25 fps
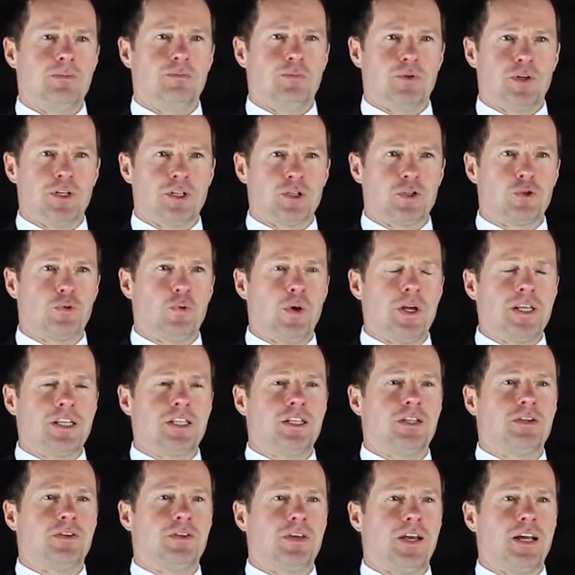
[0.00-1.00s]
Yeah, we're in its
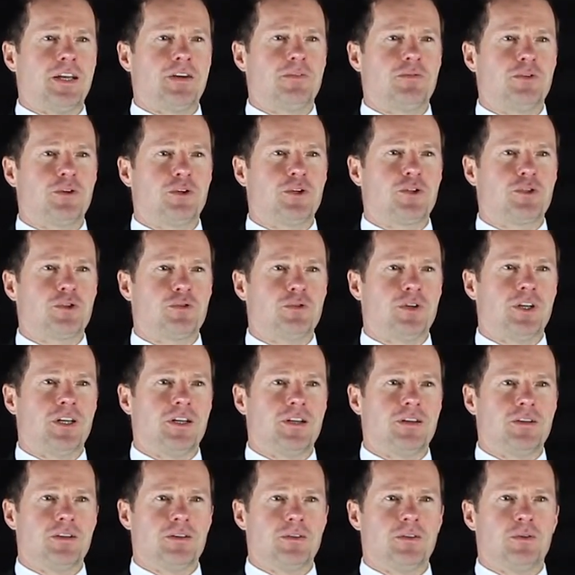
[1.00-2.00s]
20th
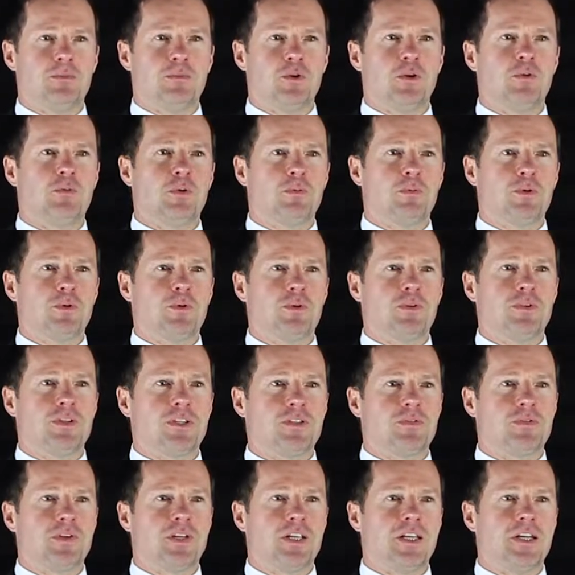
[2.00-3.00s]
anniversary at the moment
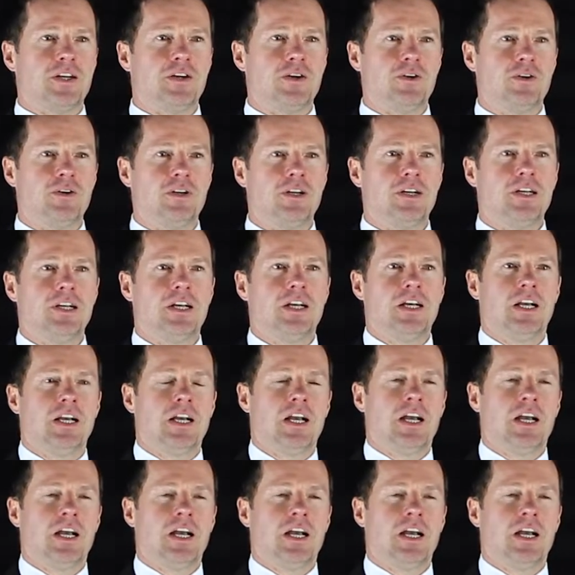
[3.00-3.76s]
we're doing this video.